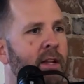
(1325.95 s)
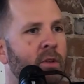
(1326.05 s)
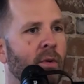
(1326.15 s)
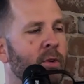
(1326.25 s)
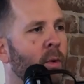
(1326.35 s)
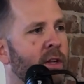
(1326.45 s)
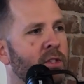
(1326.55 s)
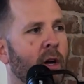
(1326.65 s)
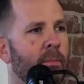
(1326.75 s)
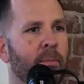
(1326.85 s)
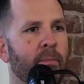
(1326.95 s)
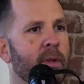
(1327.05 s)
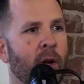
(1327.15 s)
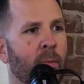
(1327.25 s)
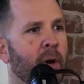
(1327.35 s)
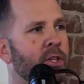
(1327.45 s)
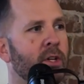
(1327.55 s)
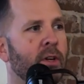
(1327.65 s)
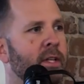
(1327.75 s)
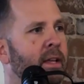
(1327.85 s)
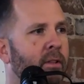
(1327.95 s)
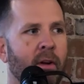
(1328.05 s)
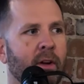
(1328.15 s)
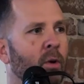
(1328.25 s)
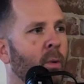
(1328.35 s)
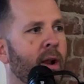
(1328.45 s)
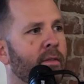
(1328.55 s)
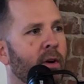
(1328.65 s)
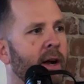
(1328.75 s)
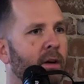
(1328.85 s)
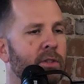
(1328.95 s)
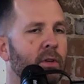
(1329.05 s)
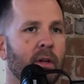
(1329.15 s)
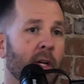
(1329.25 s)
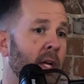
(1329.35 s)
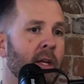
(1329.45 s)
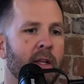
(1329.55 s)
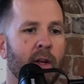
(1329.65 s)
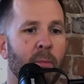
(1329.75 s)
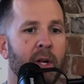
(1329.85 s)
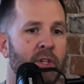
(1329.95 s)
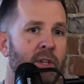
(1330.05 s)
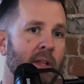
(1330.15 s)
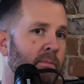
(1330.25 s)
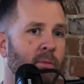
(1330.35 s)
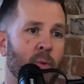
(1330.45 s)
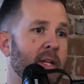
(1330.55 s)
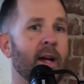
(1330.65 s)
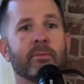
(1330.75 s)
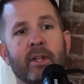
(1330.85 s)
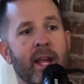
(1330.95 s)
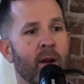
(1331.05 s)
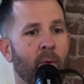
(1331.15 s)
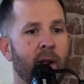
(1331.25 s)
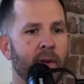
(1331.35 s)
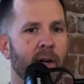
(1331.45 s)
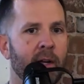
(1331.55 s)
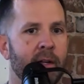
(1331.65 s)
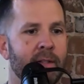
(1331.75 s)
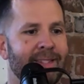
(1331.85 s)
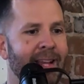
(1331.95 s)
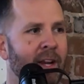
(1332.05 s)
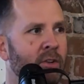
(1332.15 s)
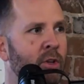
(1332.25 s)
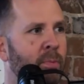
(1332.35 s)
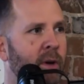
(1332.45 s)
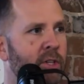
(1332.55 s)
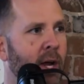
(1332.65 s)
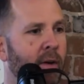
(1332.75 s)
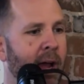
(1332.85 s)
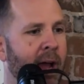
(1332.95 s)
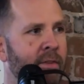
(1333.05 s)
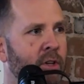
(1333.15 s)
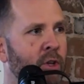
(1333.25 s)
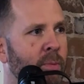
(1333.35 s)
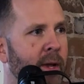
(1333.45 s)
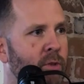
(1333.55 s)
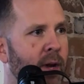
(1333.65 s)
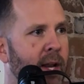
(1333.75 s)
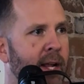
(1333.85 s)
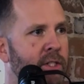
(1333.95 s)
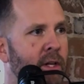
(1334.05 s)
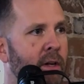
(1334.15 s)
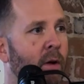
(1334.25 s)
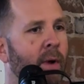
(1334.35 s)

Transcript: So if you want to start, brushing your teeth longer or whatever else, or, brush your teeth 3 times a day or whatever, set your toothbrush out. Have your toothpaste ready next to your deal. Right?